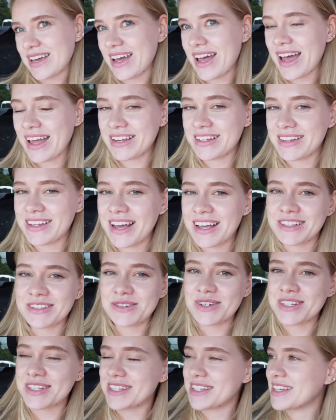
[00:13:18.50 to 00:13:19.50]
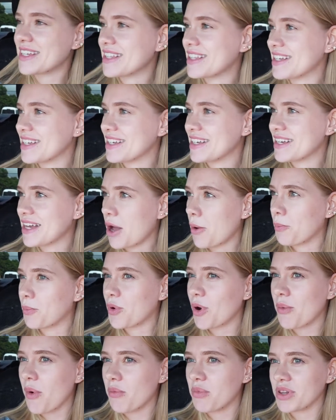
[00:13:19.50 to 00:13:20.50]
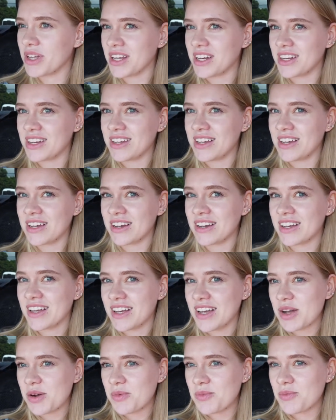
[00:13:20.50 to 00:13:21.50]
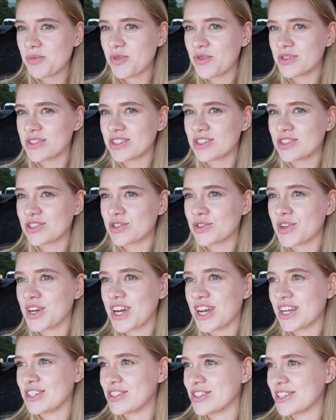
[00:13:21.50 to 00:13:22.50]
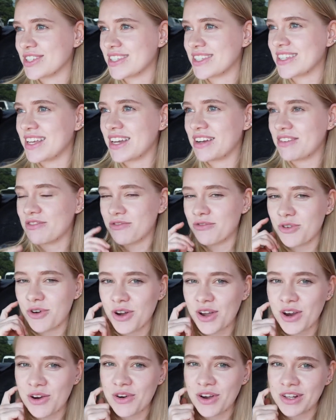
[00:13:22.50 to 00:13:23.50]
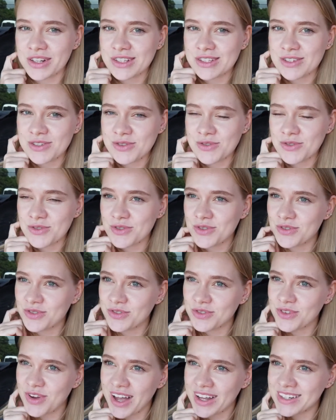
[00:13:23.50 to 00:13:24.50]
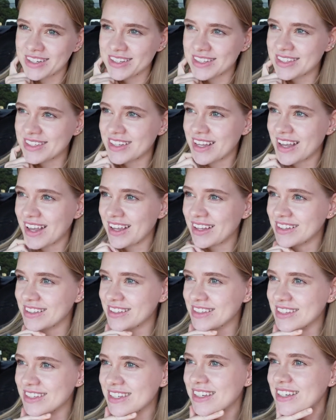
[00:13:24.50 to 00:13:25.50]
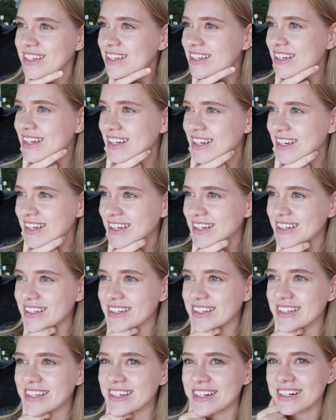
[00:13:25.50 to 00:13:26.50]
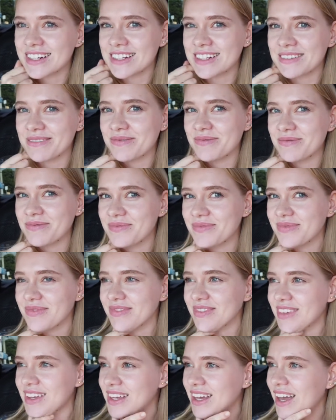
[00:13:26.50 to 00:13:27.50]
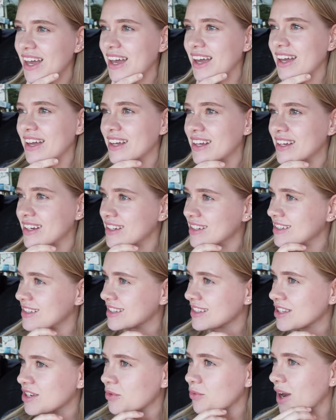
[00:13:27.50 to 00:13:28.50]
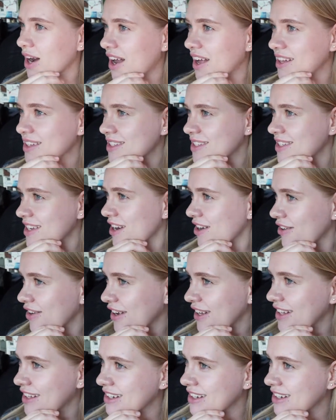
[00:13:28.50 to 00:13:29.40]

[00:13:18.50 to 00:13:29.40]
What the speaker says: And that was probably the most strangest thing for Errol to understand. Yeah. And what else, Errol?